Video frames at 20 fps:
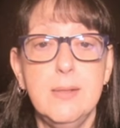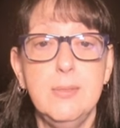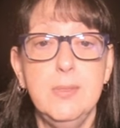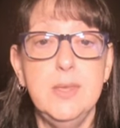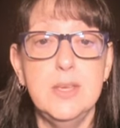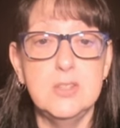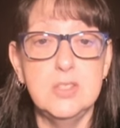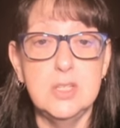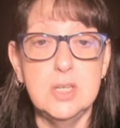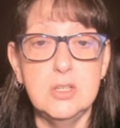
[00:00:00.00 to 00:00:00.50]

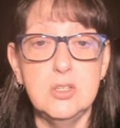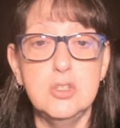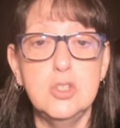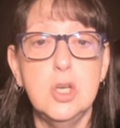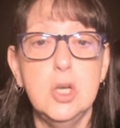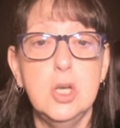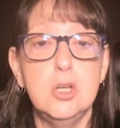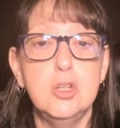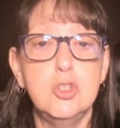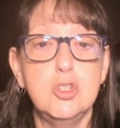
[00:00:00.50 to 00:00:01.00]
This
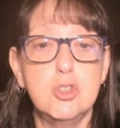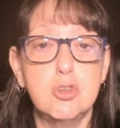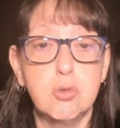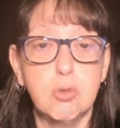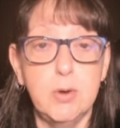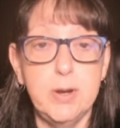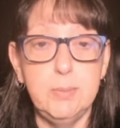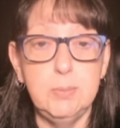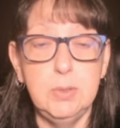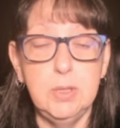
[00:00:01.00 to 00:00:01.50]
is
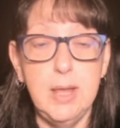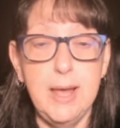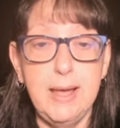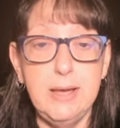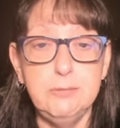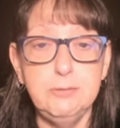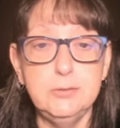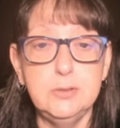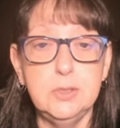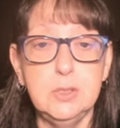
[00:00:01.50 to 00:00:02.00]
trim
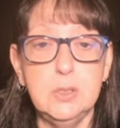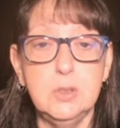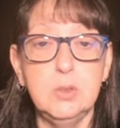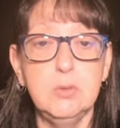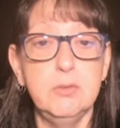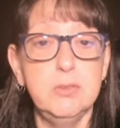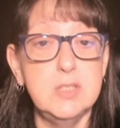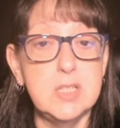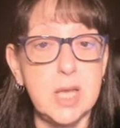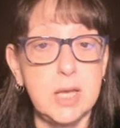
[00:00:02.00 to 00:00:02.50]
left,
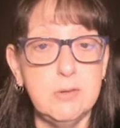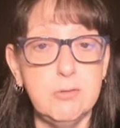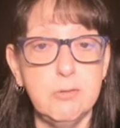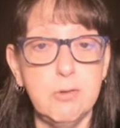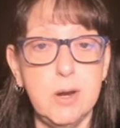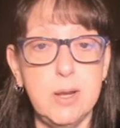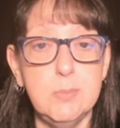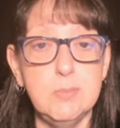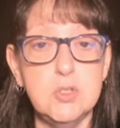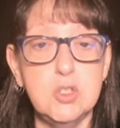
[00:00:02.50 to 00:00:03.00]
10
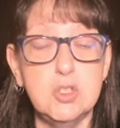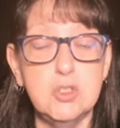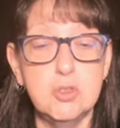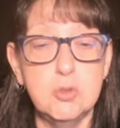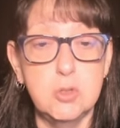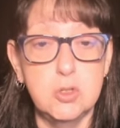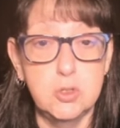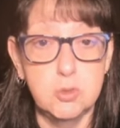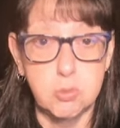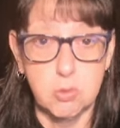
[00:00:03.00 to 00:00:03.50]
frames,
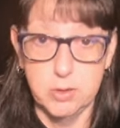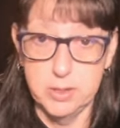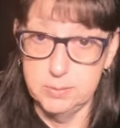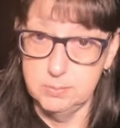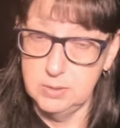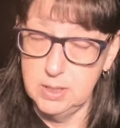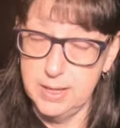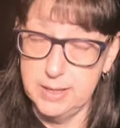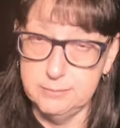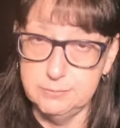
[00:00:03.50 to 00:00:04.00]

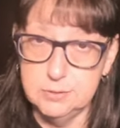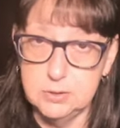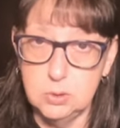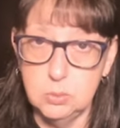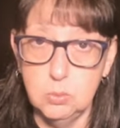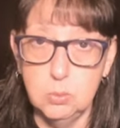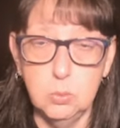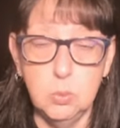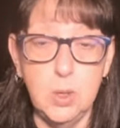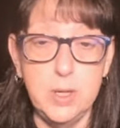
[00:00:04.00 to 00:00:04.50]
trim
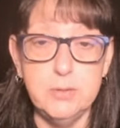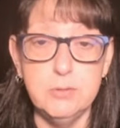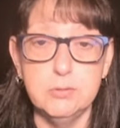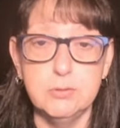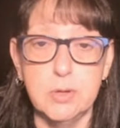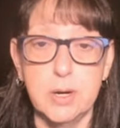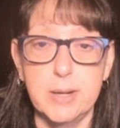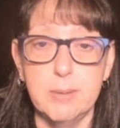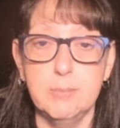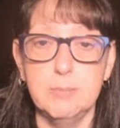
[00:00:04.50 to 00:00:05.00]
left, 1
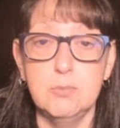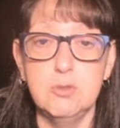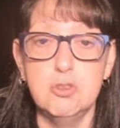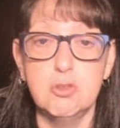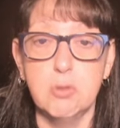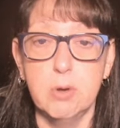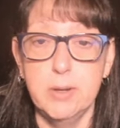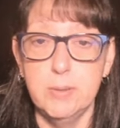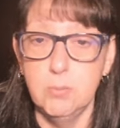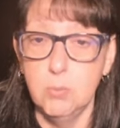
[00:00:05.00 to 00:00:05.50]
frame,
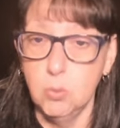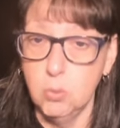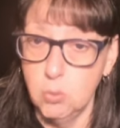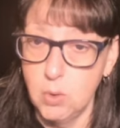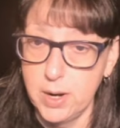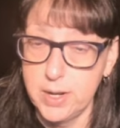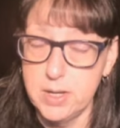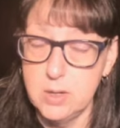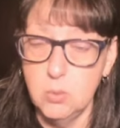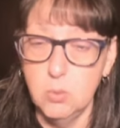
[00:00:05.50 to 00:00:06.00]
trim
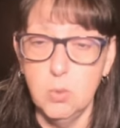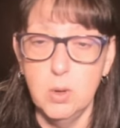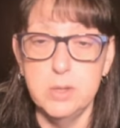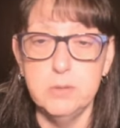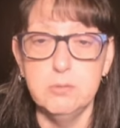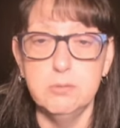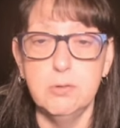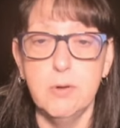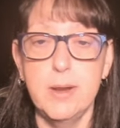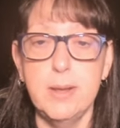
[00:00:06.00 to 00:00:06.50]
right, 1
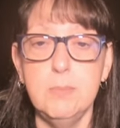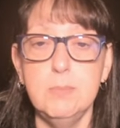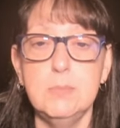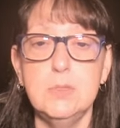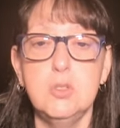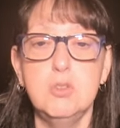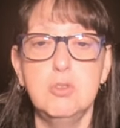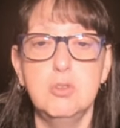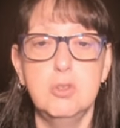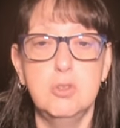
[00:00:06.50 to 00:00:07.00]
frame,
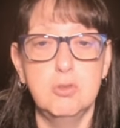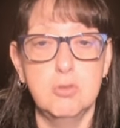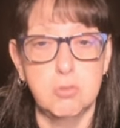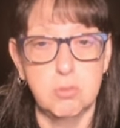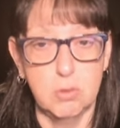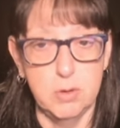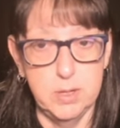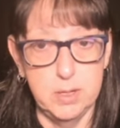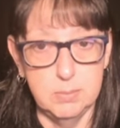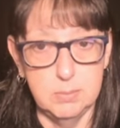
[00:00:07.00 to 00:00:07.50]

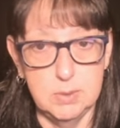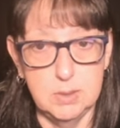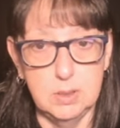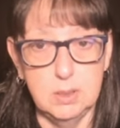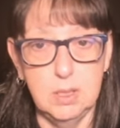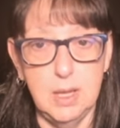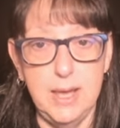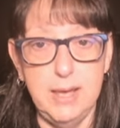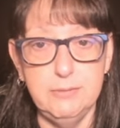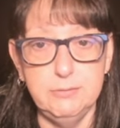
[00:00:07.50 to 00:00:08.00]
trim
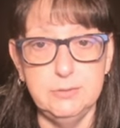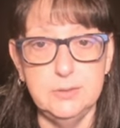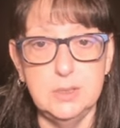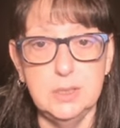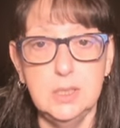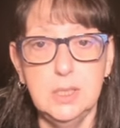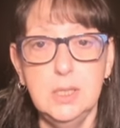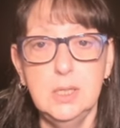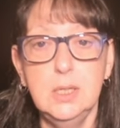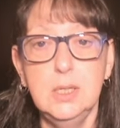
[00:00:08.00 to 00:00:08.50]

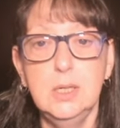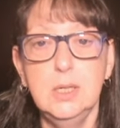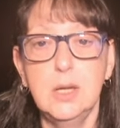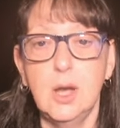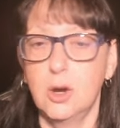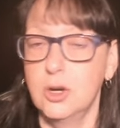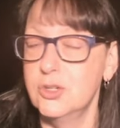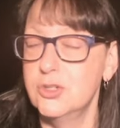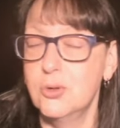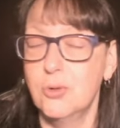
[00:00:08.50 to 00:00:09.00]
left,
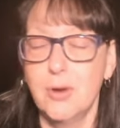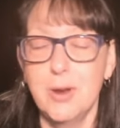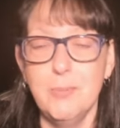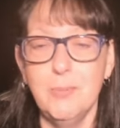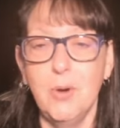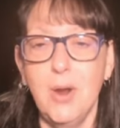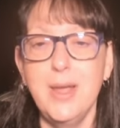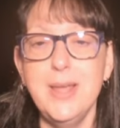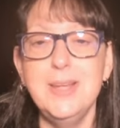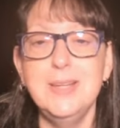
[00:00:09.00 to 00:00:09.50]
or trim
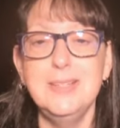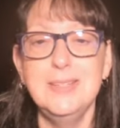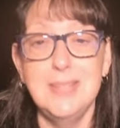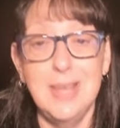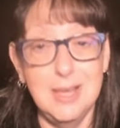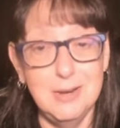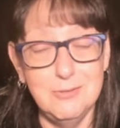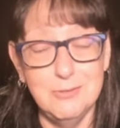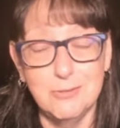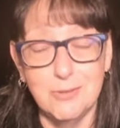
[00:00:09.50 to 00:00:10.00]
right,
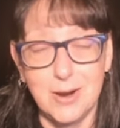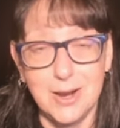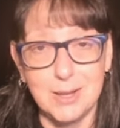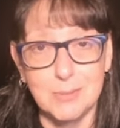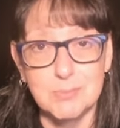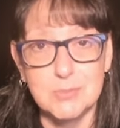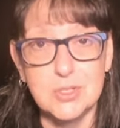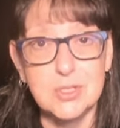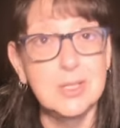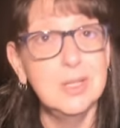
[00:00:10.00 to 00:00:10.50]
10 frames,